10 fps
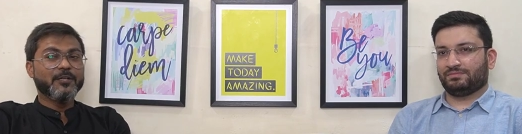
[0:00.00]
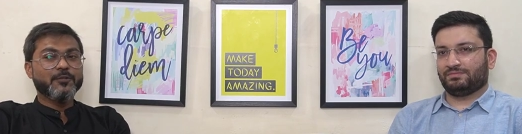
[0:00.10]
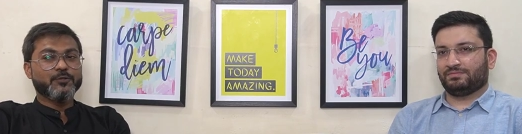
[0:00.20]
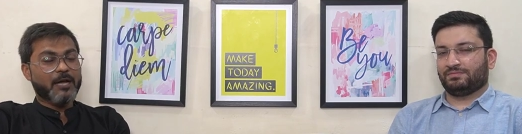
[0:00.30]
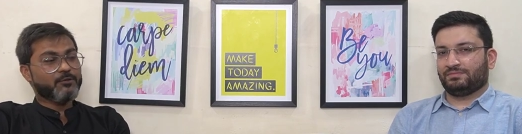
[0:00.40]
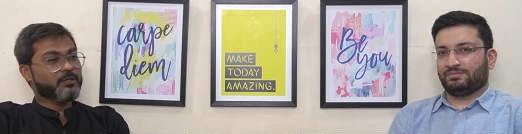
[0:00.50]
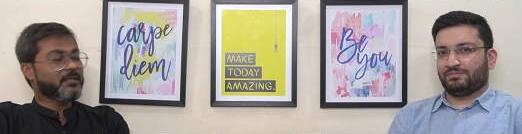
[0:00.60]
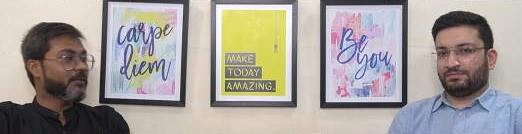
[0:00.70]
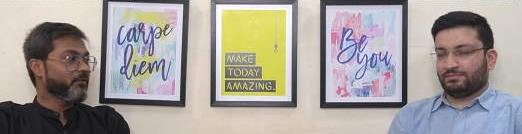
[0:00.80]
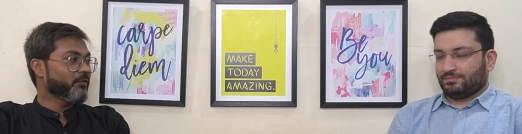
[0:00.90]
Speaker 1: So now
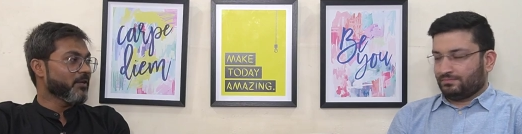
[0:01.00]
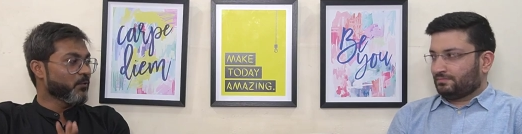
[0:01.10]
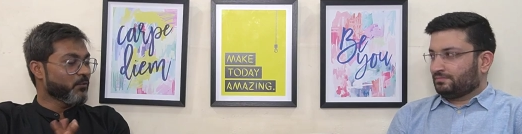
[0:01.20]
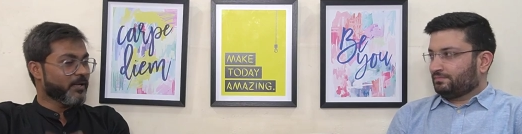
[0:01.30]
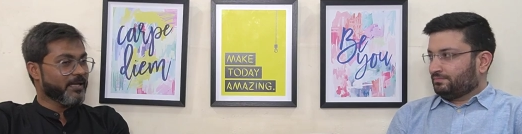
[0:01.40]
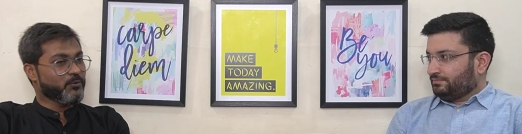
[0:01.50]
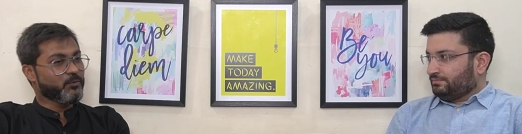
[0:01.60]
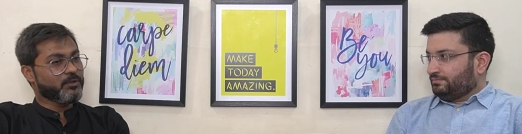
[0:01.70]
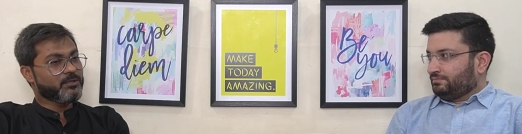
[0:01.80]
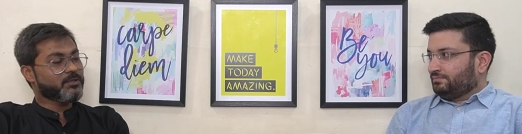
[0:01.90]
Siddhant, we will move ahead
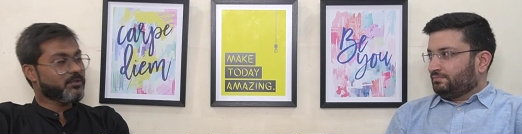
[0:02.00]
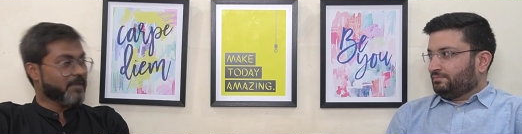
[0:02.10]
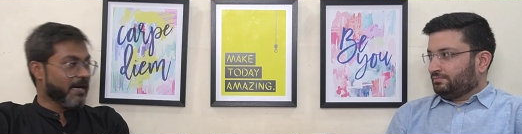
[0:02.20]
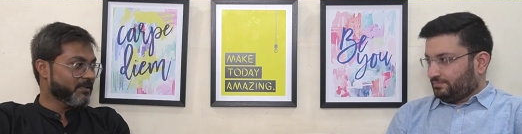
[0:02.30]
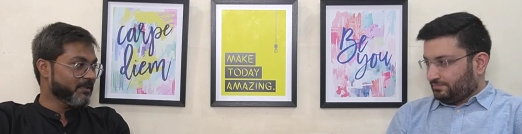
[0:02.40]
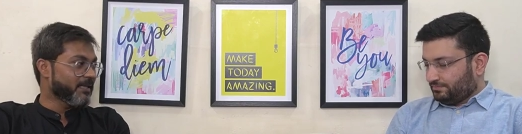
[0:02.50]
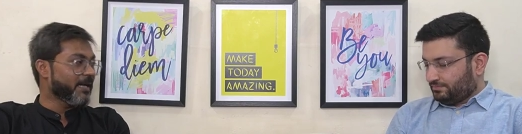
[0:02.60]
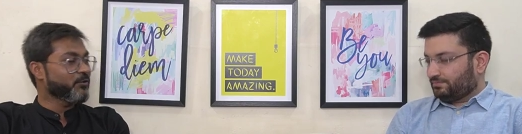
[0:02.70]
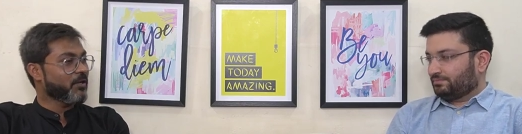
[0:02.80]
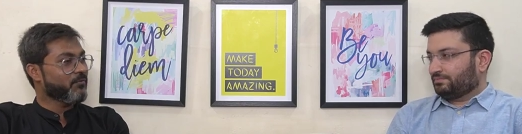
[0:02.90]
towards the strategy
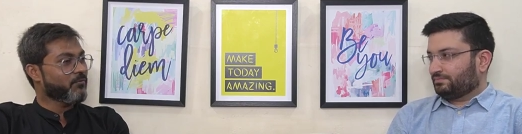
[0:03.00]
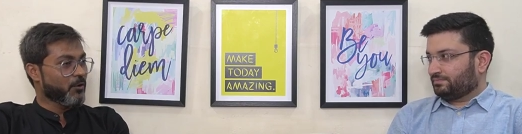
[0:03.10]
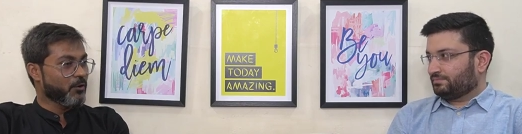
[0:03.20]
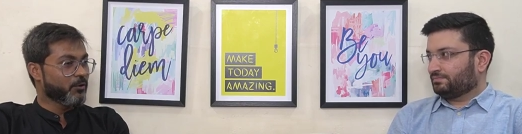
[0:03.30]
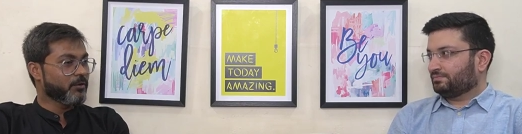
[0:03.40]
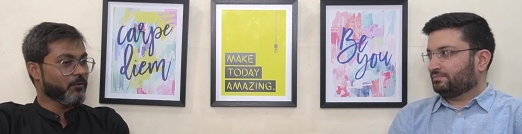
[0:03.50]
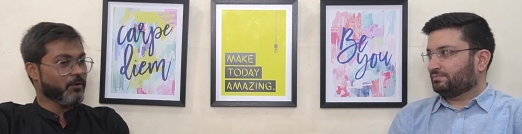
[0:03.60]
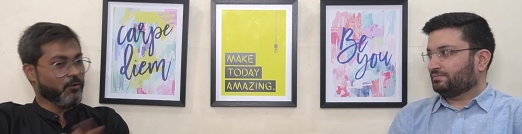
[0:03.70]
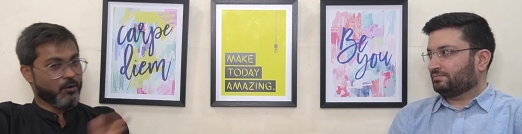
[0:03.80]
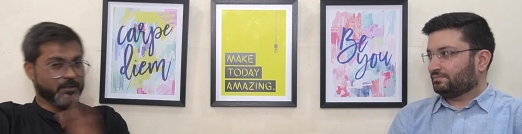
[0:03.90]
that you have followed
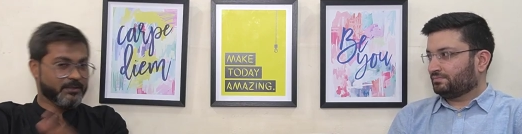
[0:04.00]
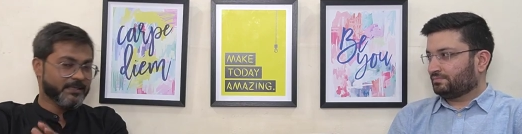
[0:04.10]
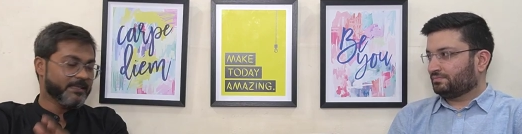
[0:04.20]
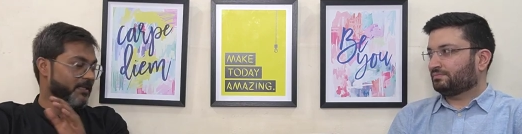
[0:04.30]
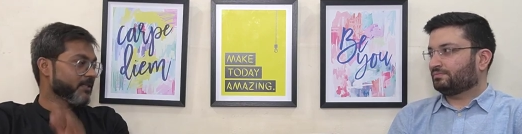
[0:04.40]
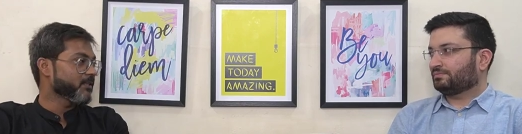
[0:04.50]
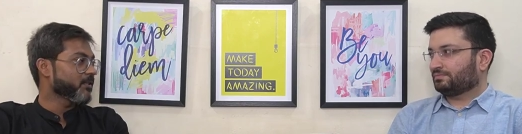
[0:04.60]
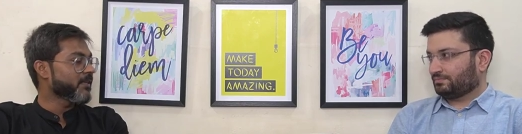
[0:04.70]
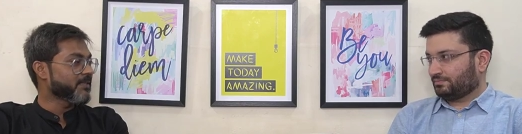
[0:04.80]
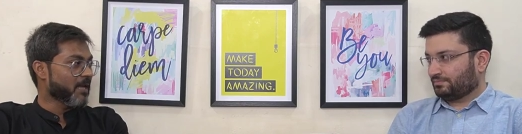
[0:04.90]
for all the three stages
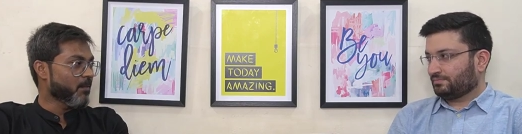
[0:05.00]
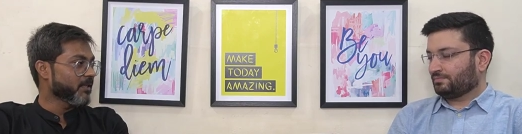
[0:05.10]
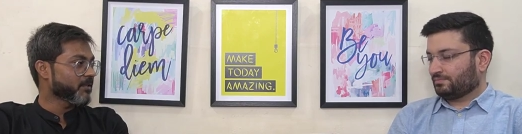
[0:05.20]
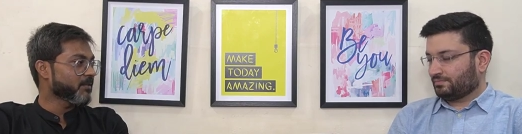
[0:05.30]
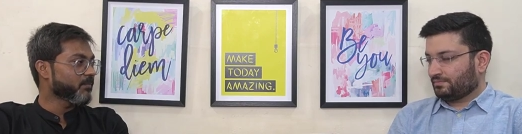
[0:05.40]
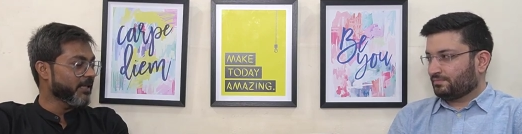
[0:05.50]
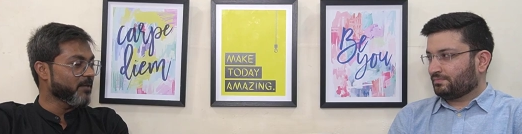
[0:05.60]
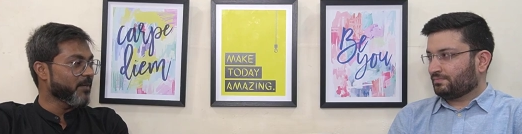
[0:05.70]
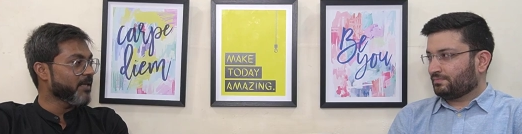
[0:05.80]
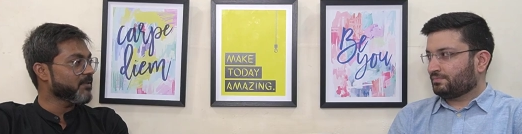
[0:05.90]
of examination,
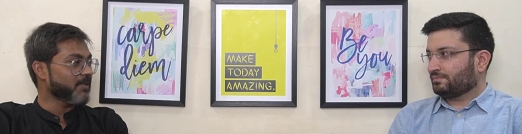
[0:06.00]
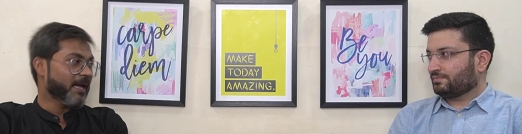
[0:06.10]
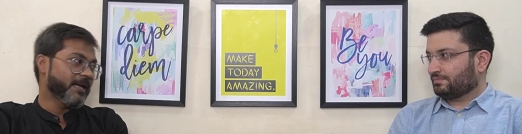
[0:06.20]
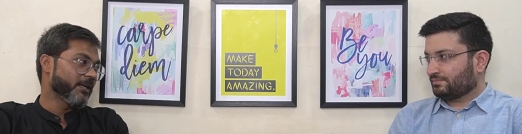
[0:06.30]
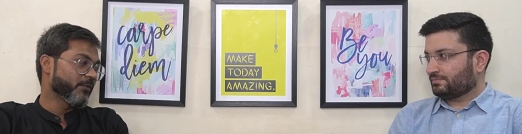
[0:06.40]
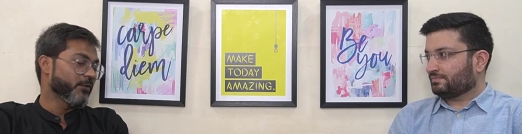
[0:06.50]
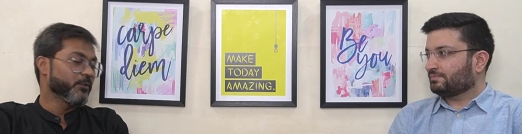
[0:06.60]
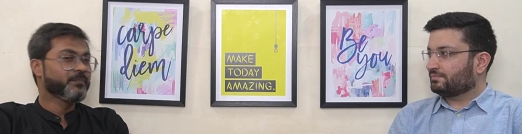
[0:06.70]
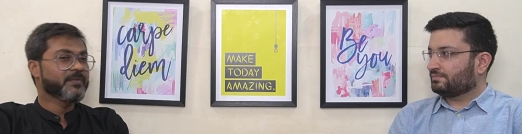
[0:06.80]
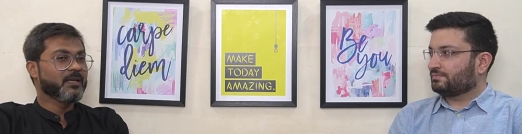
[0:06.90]
pre mains and
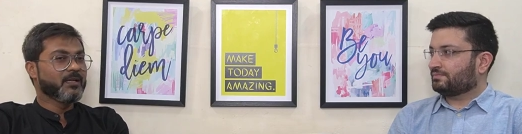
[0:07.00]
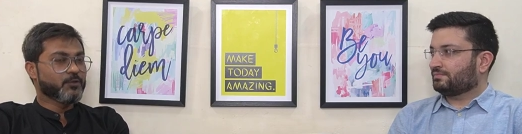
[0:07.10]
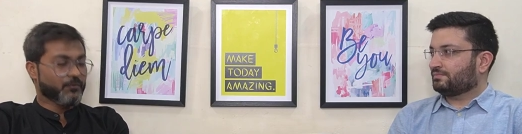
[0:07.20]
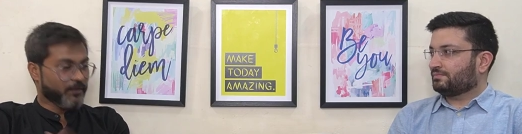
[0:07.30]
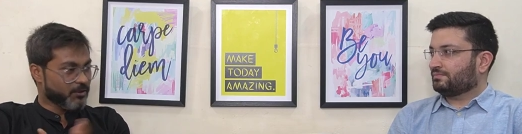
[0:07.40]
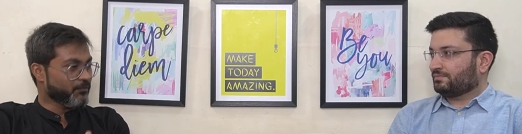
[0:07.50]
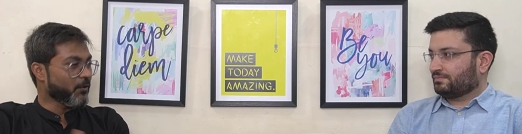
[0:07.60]
interview. So first of